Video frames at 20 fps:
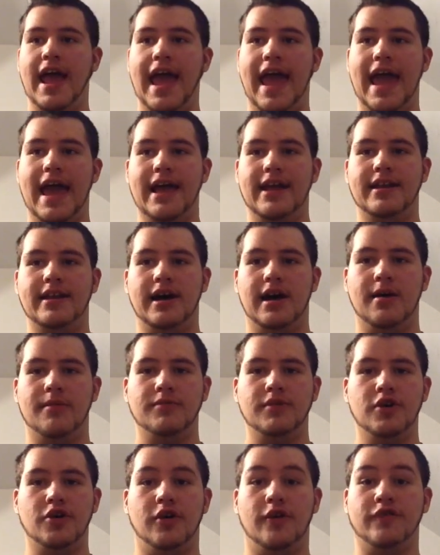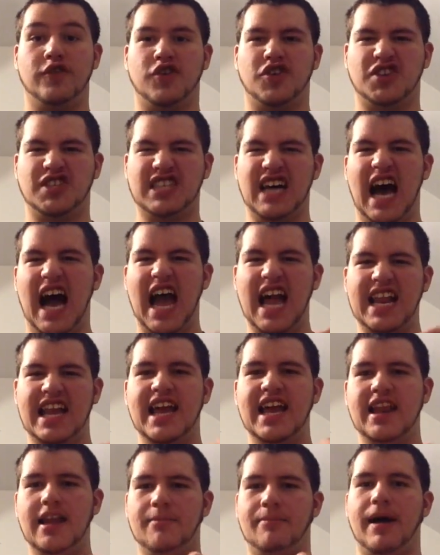And, um, you know, if you're
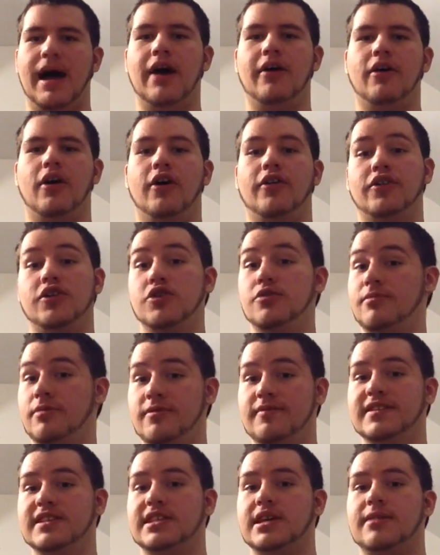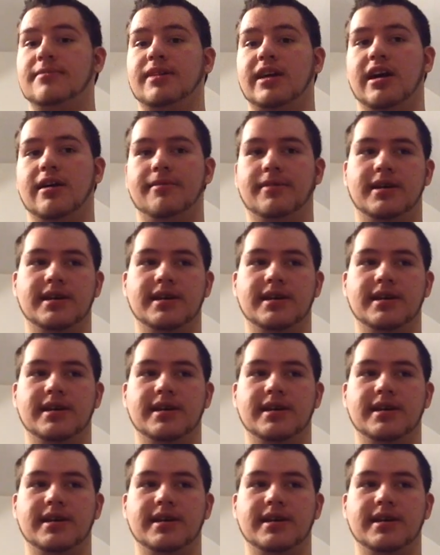excited about all the new movies coming out,